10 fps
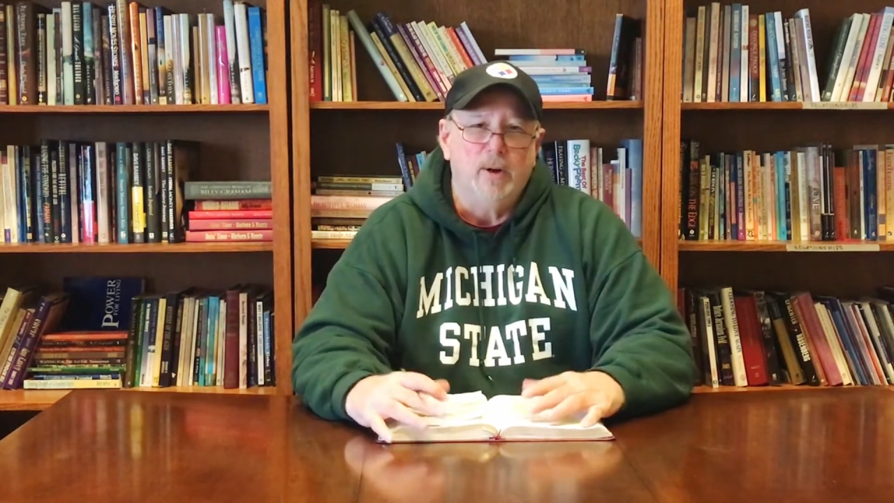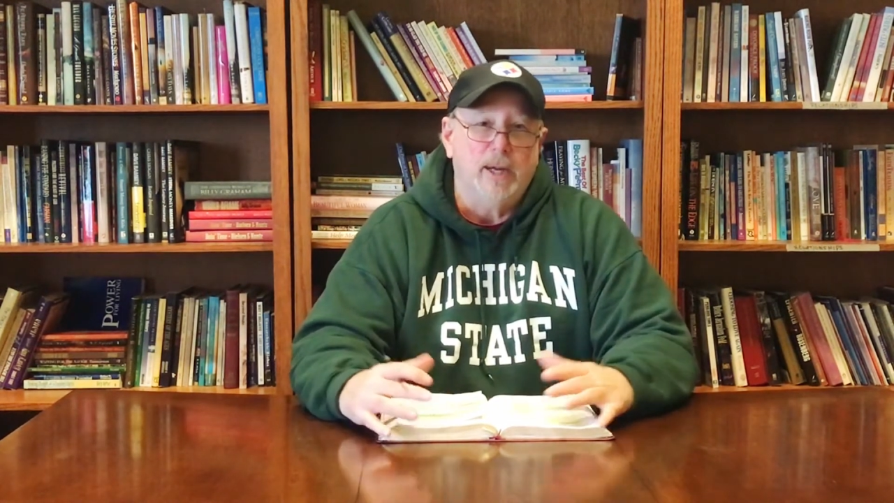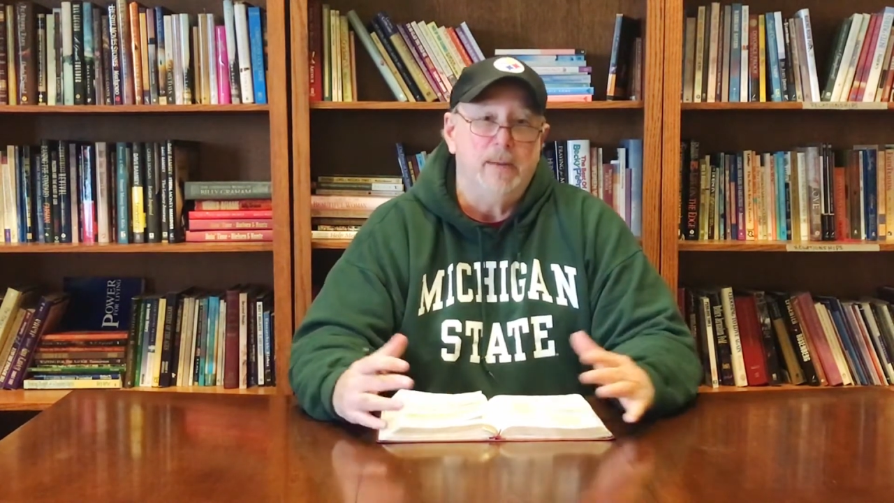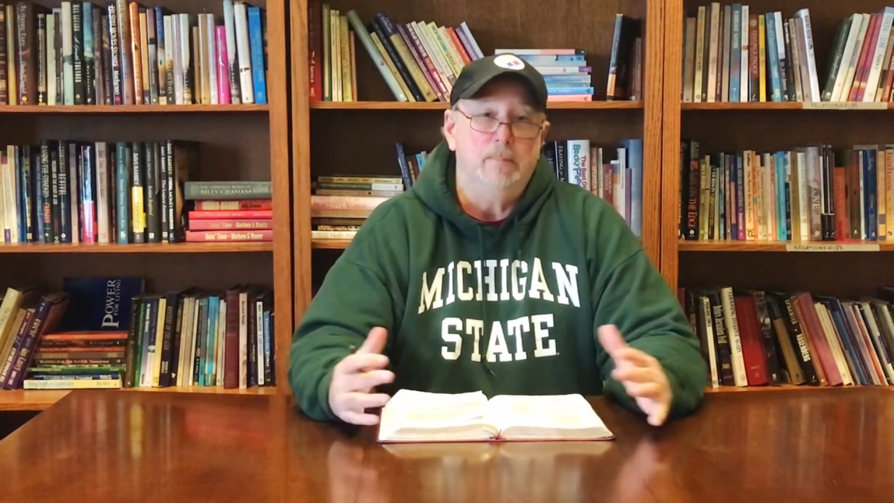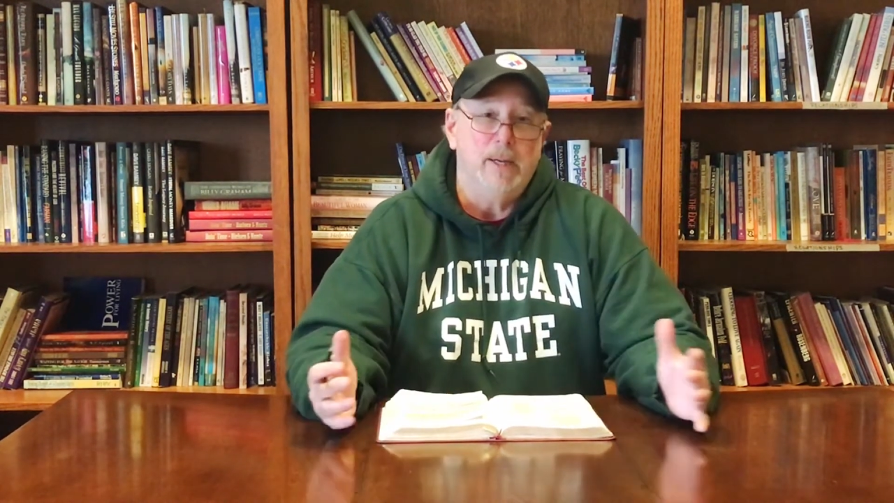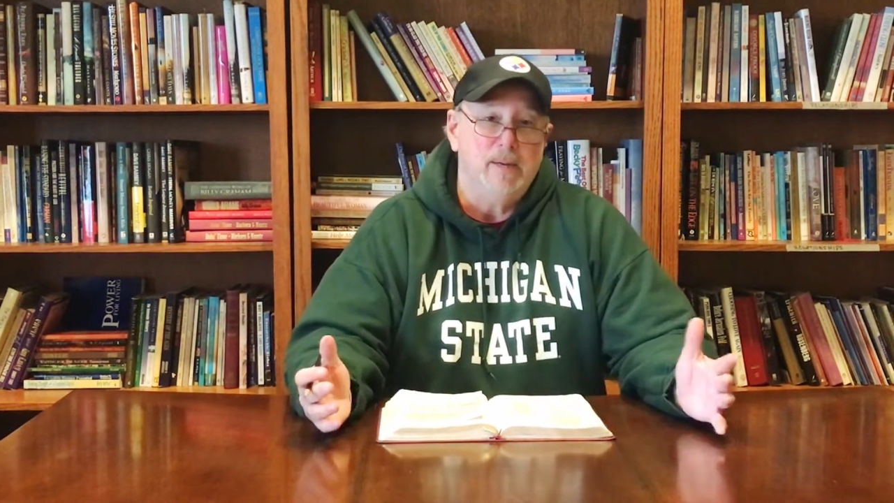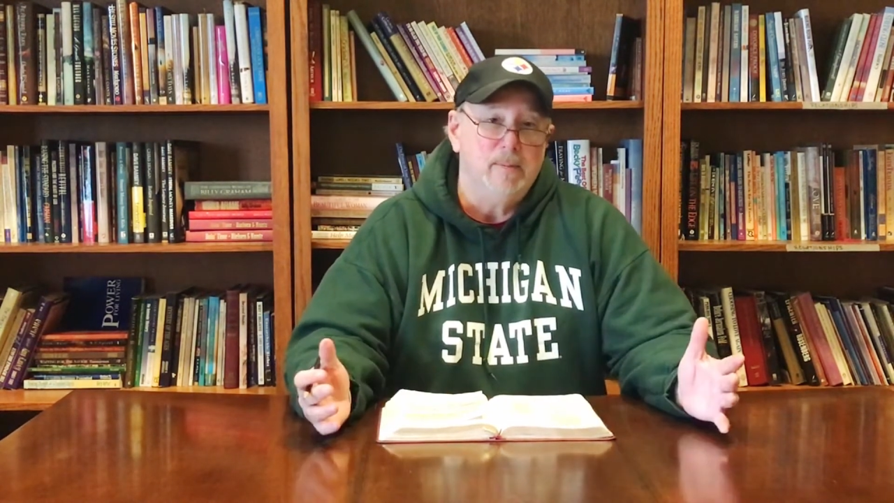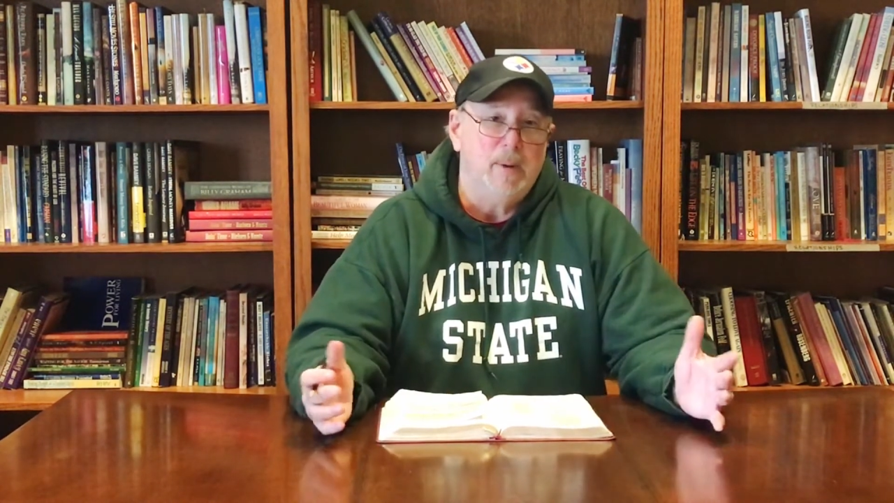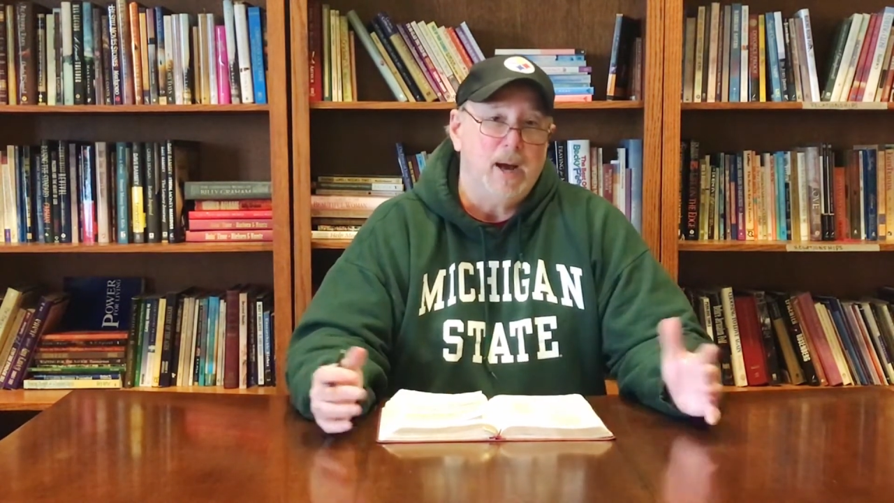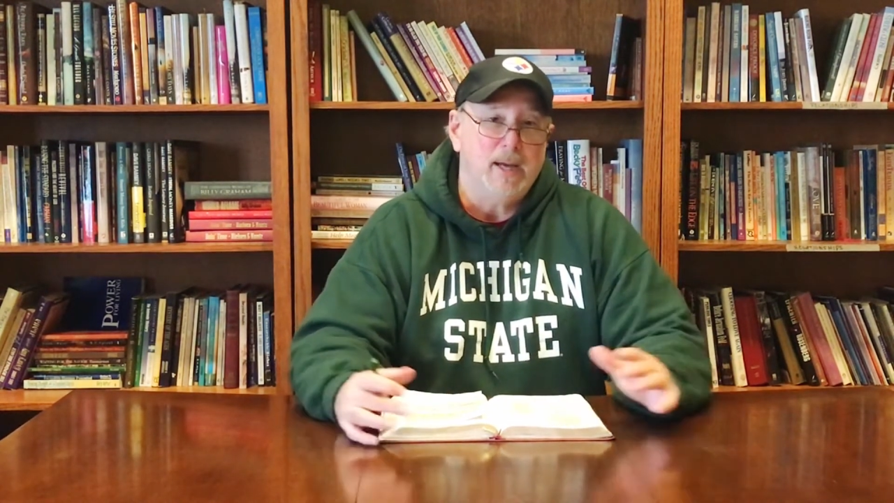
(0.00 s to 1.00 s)
or get
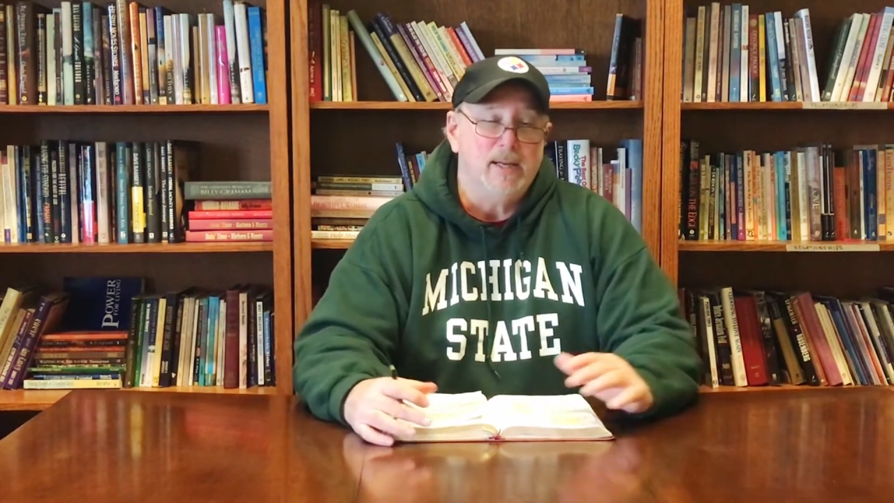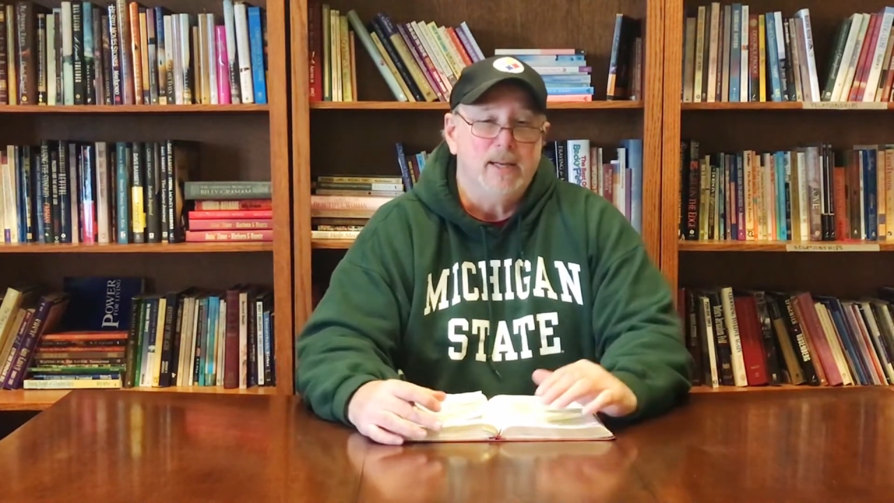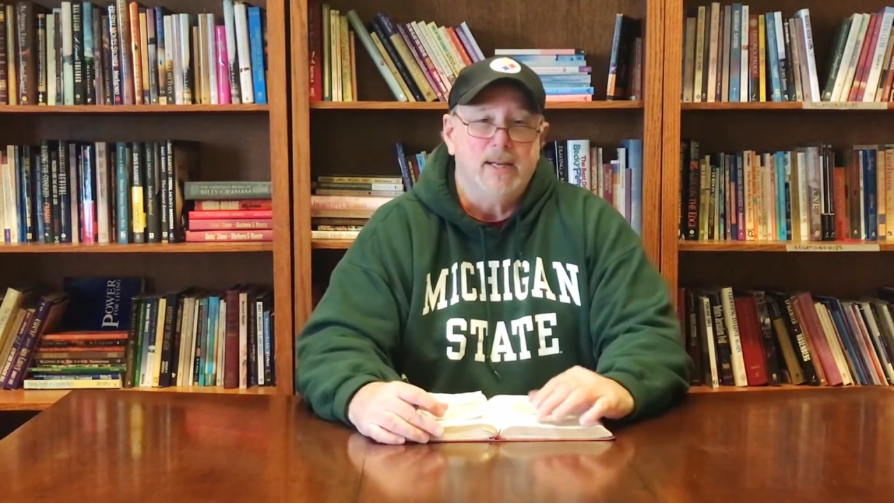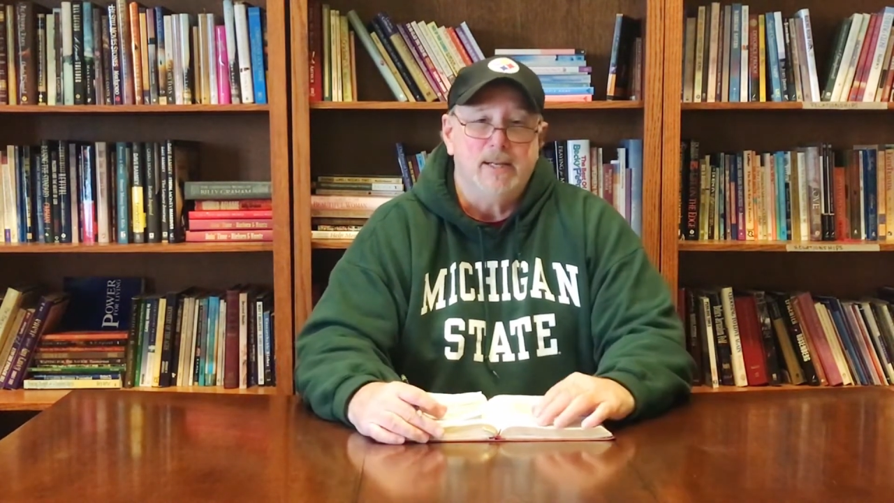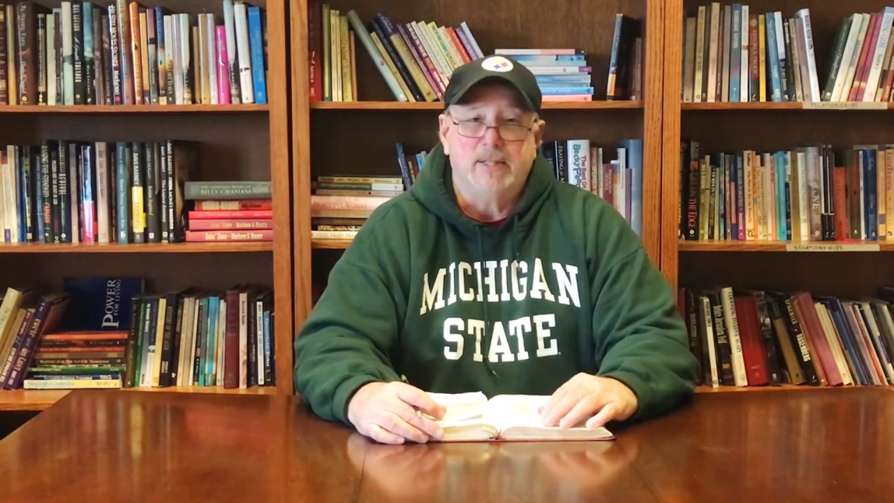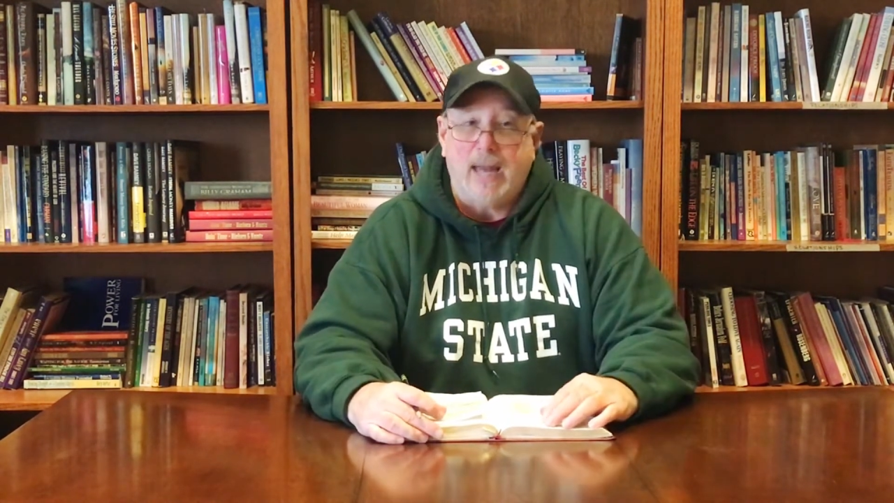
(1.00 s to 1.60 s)
bitten by a